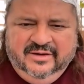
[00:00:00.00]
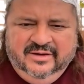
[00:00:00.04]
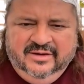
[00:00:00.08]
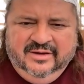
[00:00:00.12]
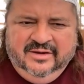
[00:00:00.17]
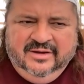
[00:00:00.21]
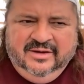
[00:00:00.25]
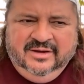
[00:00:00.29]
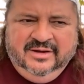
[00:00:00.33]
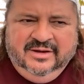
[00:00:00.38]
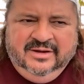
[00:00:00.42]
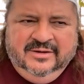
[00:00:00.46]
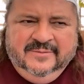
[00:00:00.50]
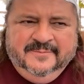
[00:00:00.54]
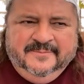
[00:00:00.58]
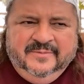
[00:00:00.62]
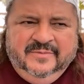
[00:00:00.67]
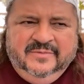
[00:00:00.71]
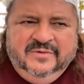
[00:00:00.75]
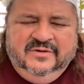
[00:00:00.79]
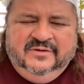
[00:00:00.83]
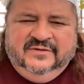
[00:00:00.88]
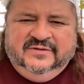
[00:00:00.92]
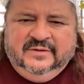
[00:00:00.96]
You know,
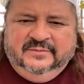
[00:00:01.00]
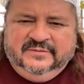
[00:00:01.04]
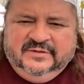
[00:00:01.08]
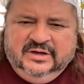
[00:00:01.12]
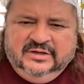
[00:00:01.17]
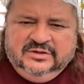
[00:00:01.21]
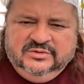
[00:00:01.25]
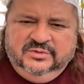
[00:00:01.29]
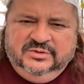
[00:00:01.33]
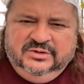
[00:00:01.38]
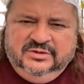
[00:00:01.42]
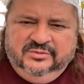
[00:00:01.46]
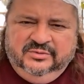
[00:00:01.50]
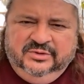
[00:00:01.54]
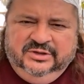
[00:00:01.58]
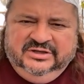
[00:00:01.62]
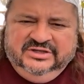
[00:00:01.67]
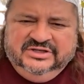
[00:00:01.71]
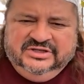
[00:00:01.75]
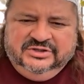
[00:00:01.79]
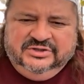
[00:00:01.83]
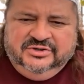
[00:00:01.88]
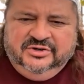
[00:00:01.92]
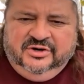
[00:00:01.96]
sometimes we listen to our
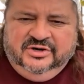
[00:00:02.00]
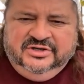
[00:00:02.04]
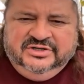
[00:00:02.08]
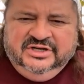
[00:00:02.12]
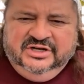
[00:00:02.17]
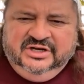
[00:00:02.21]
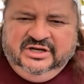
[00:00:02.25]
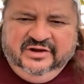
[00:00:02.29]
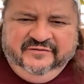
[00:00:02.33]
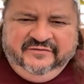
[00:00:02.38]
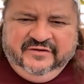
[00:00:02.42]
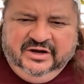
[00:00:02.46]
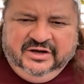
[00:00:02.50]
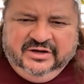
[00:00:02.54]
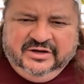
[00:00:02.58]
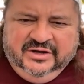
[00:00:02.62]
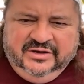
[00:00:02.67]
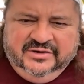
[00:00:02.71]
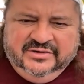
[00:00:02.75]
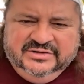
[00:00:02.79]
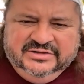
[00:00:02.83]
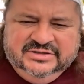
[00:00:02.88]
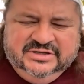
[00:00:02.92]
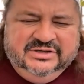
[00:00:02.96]
significant others, and you
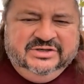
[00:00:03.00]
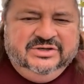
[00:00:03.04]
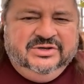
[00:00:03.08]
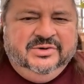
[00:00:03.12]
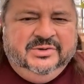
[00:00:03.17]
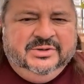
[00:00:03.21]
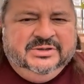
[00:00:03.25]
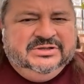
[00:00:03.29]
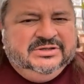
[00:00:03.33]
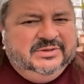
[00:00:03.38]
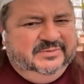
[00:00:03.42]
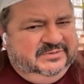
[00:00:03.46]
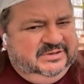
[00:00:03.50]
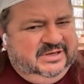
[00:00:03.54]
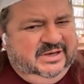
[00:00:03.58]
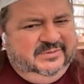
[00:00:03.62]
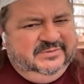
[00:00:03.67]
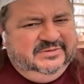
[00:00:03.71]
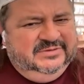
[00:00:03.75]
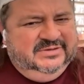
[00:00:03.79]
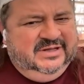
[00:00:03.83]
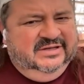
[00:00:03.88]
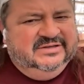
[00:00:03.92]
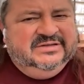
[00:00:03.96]
know, sometimes that's not
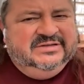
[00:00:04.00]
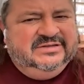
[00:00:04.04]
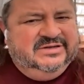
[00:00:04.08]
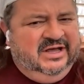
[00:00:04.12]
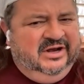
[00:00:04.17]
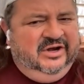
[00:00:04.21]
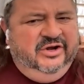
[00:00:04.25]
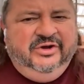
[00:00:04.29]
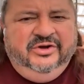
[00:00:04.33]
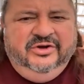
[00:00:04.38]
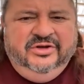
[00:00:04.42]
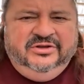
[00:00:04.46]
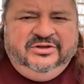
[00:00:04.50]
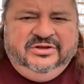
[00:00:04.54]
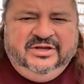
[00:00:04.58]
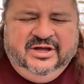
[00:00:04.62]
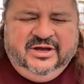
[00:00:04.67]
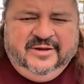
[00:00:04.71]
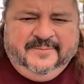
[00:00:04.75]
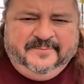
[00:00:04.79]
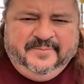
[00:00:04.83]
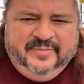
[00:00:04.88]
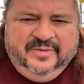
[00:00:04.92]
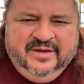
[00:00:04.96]
a good thing
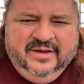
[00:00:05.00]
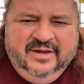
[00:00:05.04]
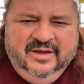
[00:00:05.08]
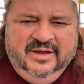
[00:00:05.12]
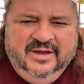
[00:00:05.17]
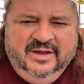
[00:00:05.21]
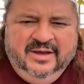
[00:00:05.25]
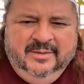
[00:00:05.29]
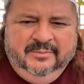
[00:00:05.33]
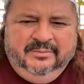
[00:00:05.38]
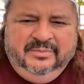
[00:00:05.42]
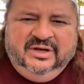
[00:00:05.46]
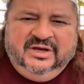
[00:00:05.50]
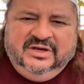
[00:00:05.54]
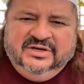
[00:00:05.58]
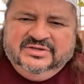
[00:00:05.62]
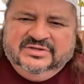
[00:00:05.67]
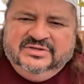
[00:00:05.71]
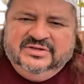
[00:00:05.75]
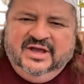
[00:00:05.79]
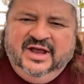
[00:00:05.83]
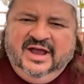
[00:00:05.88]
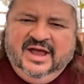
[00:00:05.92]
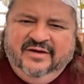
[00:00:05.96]
because they have a
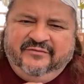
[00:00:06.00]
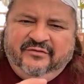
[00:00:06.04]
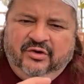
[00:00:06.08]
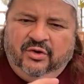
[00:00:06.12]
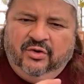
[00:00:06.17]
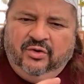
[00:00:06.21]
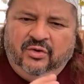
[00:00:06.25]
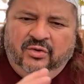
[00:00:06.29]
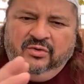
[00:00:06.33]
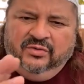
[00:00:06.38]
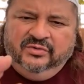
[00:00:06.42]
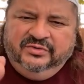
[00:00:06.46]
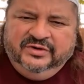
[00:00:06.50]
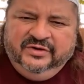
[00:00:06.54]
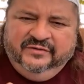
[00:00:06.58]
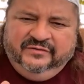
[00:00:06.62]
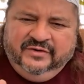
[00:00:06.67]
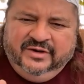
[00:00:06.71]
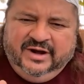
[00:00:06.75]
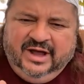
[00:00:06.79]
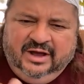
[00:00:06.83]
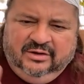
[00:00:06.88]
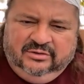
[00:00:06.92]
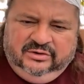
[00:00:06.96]
whole different outlook
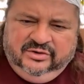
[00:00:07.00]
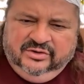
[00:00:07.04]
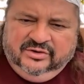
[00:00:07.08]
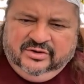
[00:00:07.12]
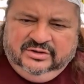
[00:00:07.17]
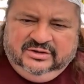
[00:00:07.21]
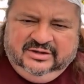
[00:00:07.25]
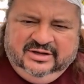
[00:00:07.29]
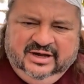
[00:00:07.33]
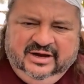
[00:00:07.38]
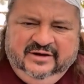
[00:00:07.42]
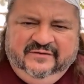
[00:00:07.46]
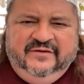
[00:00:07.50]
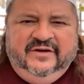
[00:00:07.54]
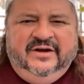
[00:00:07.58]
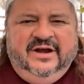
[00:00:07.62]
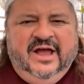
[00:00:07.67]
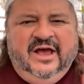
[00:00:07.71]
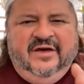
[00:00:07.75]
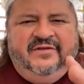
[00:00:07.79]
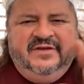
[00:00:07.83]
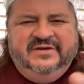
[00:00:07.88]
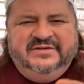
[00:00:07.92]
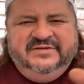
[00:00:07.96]
on life and how they see
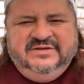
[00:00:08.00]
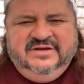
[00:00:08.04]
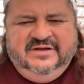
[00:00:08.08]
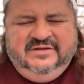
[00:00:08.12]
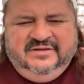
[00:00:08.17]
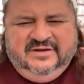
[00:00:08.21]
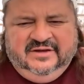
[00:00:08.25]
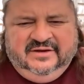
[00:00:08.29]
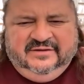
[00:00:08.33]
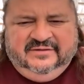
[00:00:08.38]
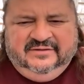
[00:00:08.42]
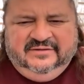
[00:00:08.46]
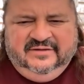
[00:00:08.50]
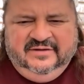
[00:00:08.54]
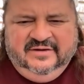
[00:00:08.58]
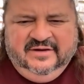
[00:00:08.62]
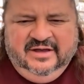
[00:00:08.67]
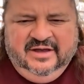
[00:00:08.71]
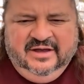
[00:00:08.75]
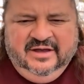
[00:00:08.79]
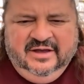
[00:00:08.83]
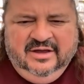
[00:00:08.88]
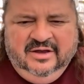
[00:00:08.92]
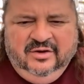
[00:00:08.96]
things. We
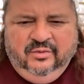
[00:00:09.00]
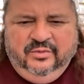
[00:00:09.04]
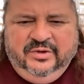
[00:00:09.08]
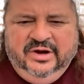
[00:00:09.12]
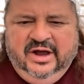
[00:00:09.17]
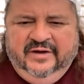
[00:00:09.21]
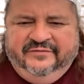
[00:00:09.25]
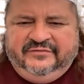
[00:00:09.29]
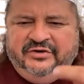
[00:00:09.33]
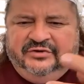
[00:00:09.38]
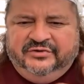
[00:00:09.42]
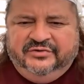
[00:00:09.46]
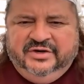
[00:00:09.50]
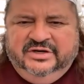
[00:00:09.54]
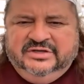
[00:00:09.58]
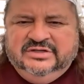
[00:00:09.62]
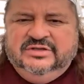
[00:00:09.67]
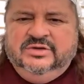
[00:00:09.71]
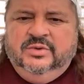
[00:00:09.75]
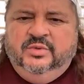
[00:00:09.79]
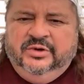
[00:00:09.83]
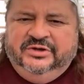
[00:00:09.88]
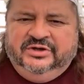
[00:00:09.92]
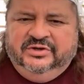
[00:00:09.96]
have to trust that what they're
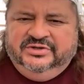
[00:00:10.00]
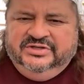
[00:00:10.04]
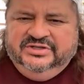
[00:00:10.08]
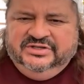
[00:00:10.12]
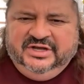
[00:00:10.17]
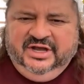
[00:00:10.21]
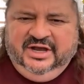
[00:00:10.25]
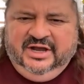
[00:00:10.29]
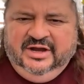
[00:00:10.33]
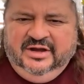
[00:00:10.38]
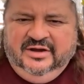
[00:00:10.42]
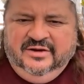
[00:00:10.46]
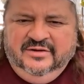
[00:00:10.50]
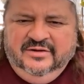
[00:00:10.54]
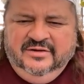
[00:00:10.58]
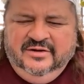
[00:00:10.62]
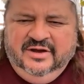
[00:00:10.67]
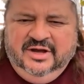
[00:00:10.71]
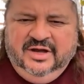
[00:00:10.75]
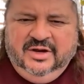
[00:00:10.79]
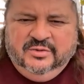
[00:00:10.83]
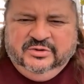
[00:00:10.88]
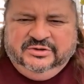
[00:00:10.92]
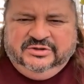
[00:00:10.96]
saying and what they're
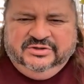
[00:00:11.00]
sharing